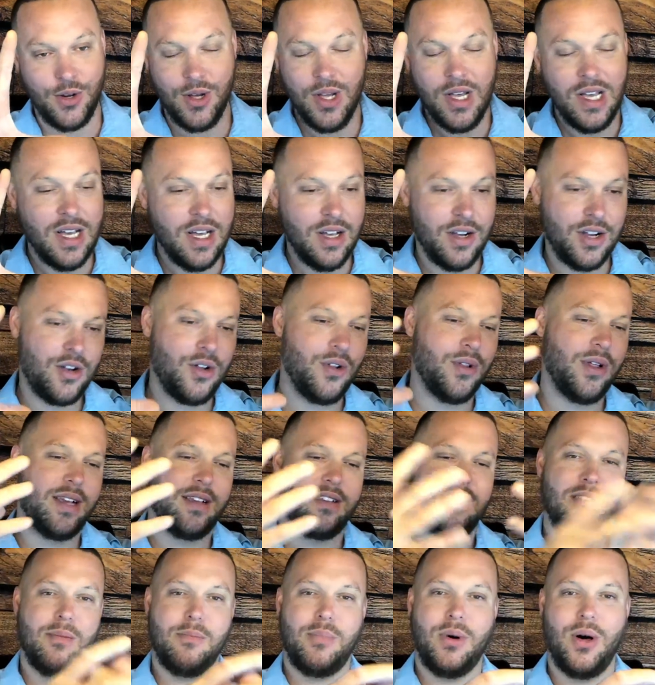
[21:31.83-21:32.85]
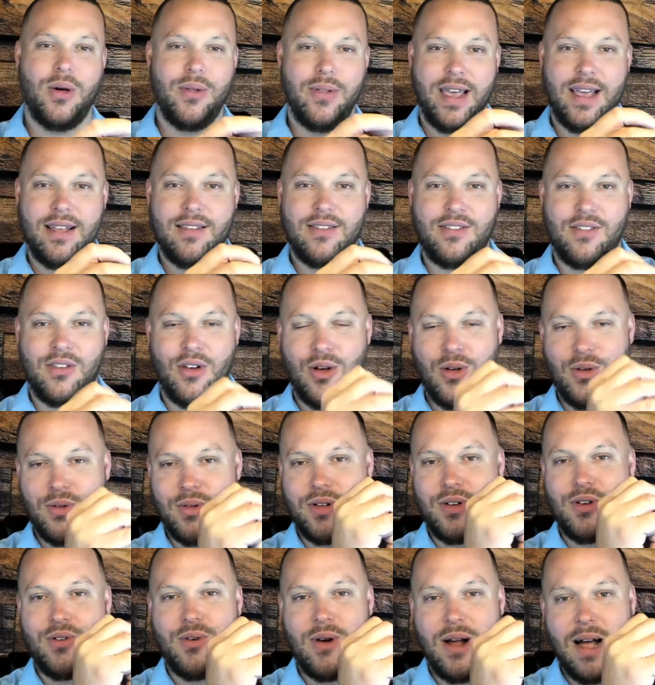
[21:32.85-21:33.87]
collects up all that salt and
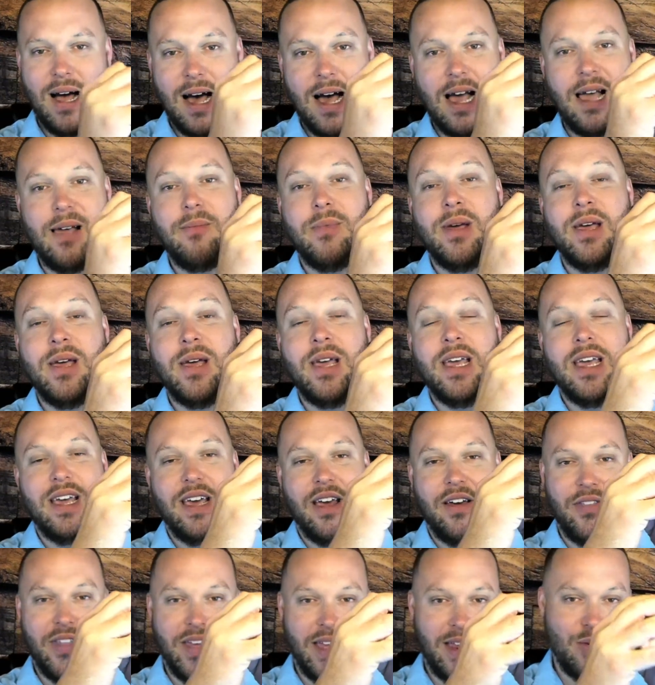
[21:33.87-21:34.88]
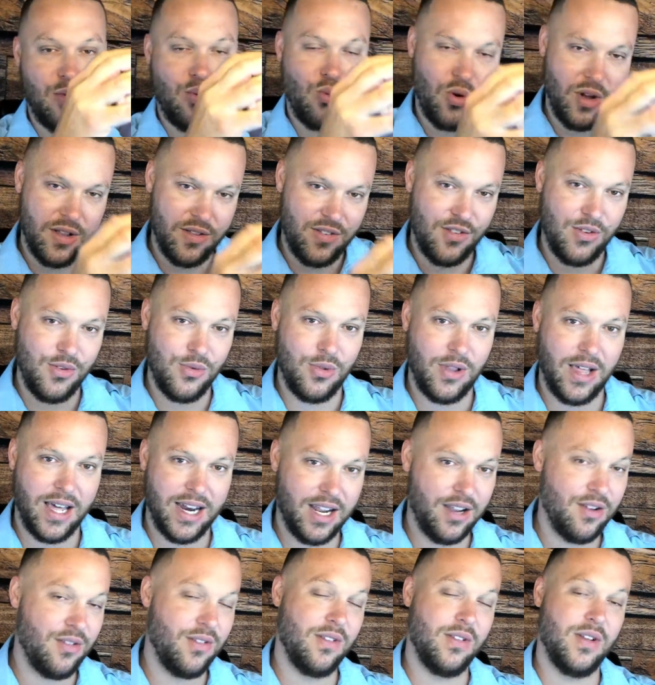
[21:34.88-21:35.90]
grime, and then once you let it
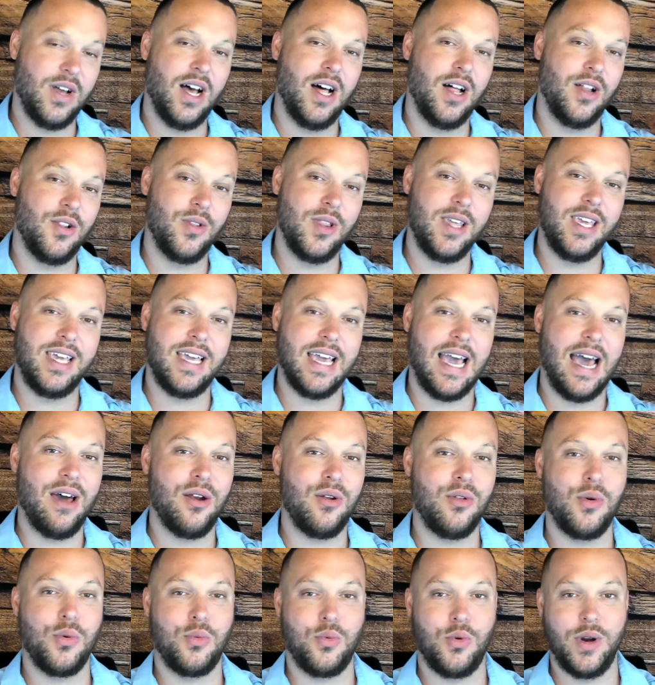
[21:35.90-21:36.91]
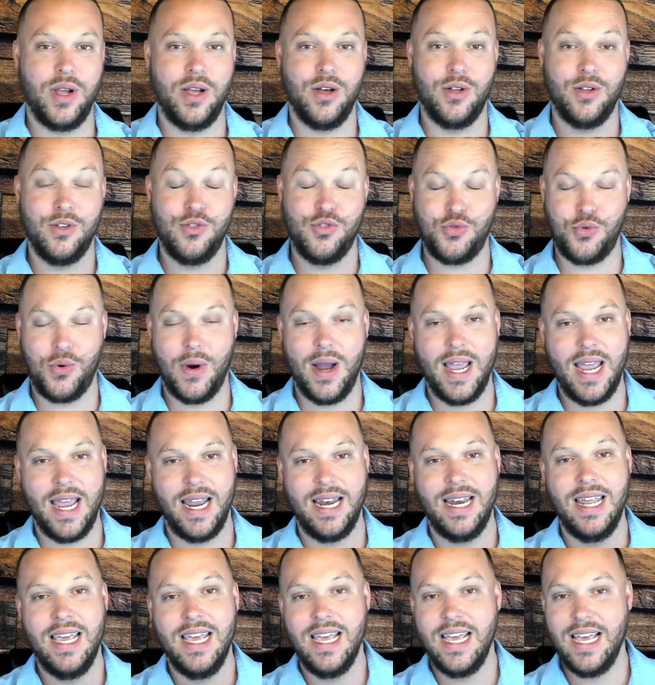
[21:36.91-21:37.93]
uh, leak out of the reel and drain, it
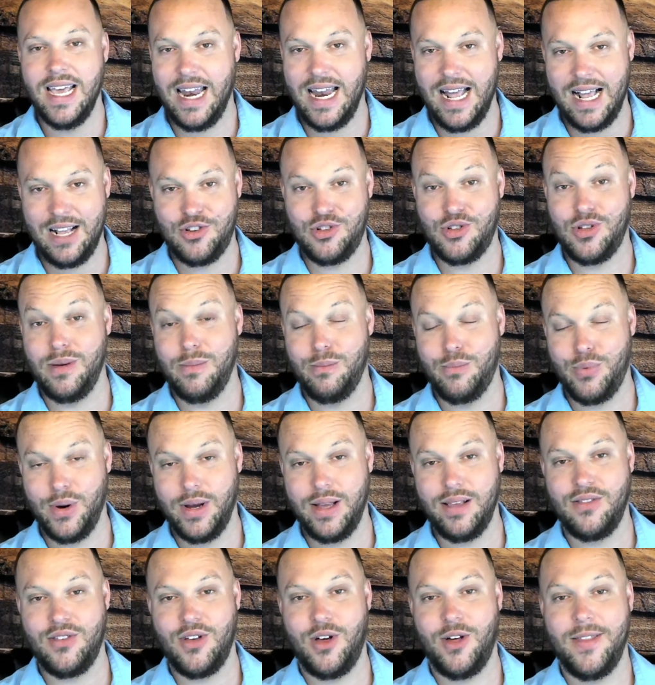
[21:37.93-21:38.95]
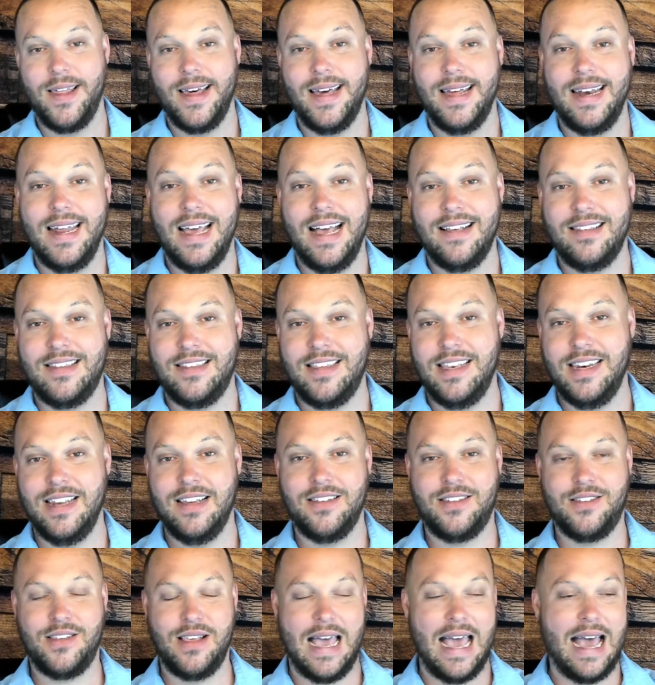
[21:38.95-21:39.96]
actually brings all that nastiness
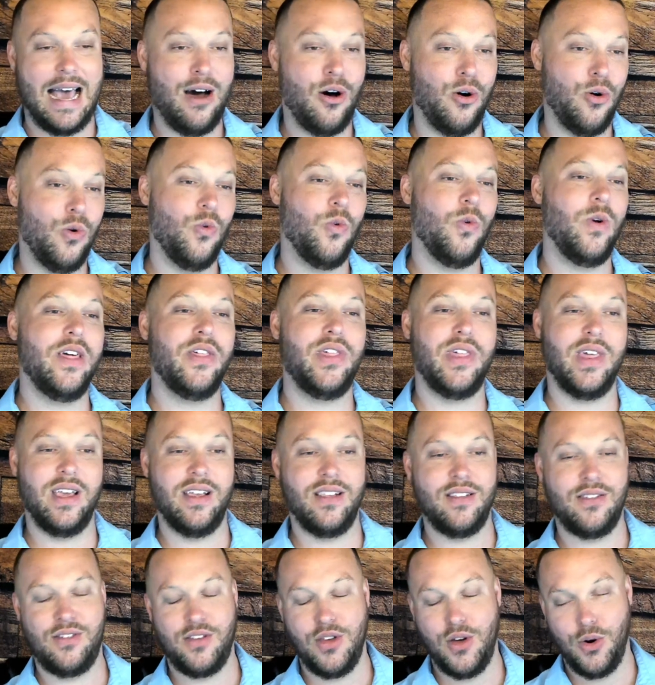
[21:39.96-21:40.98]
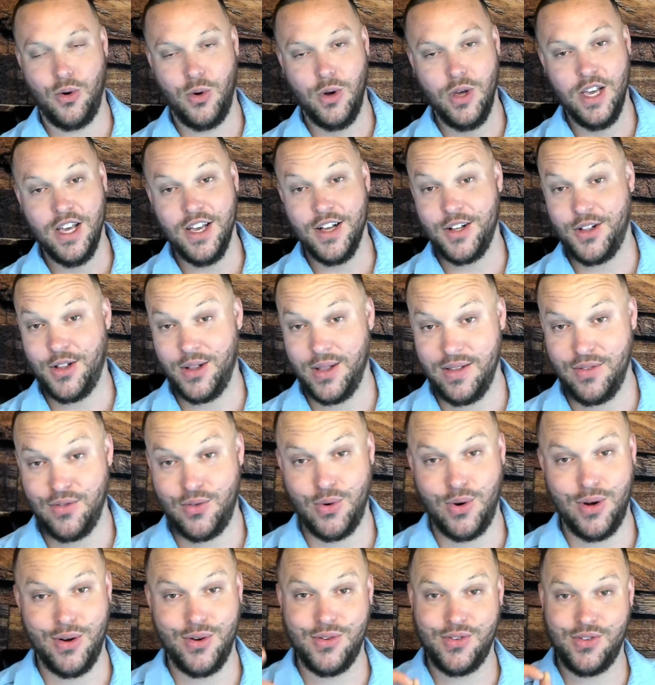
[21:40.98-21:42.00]
out with it. So Clenzoil is a
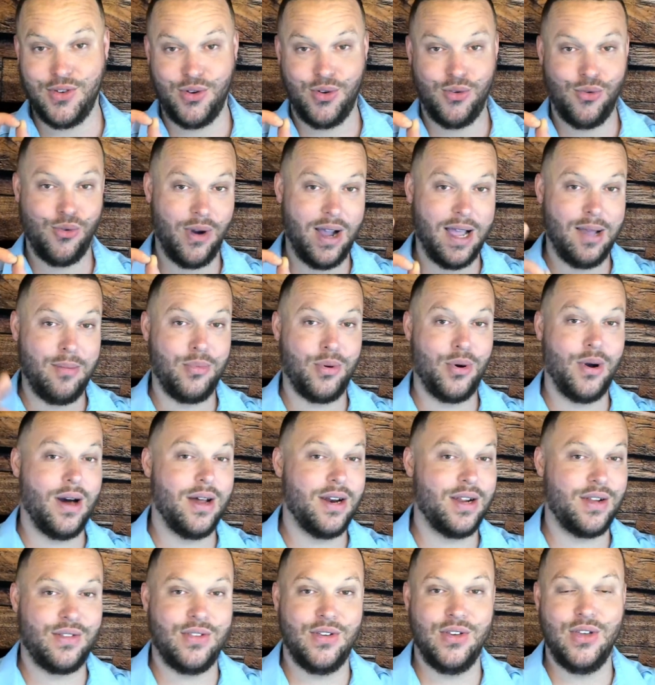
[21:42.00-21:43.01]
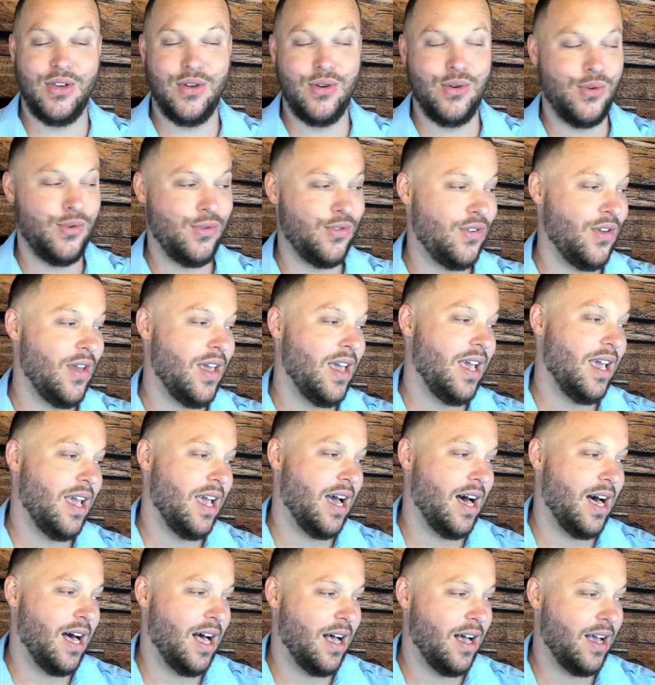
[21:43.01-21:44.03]
great product to use, uh,
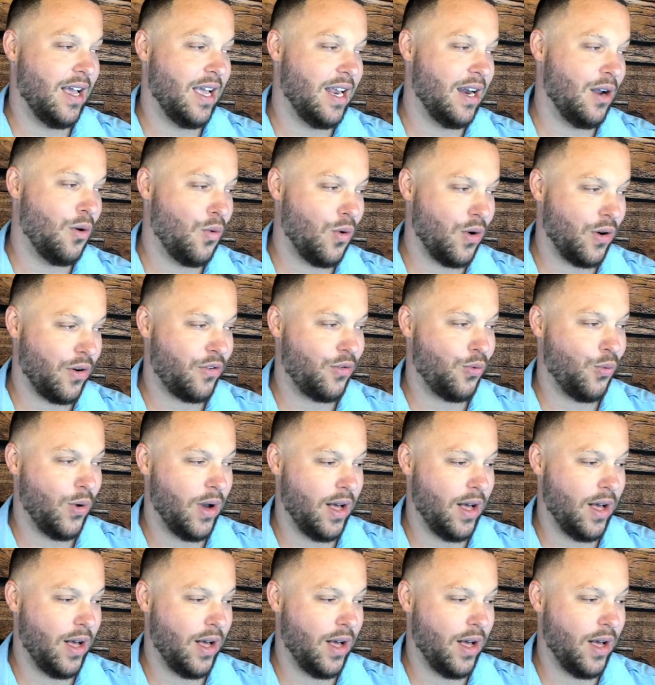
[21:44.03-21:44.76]
and it works well.